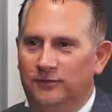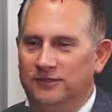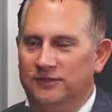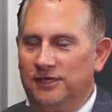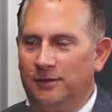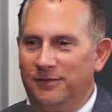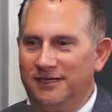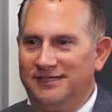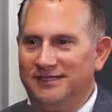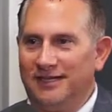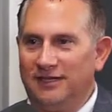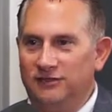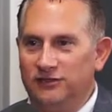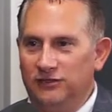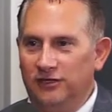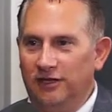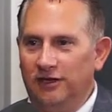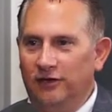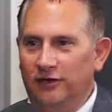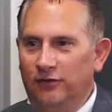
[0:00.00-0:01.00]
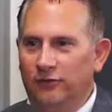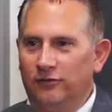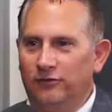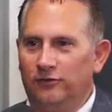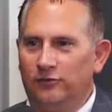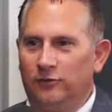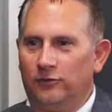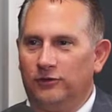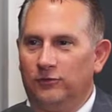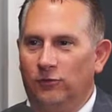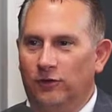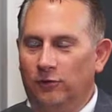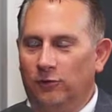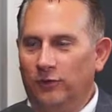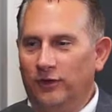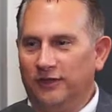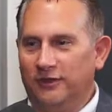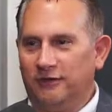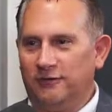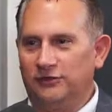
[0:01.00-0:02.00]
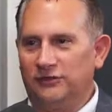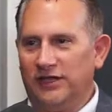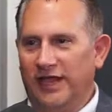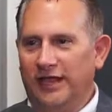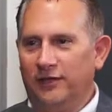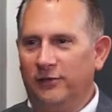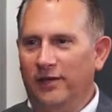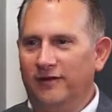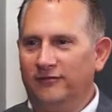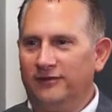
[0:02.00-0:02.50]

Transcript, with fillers: when somebody says no or, or what they're saying.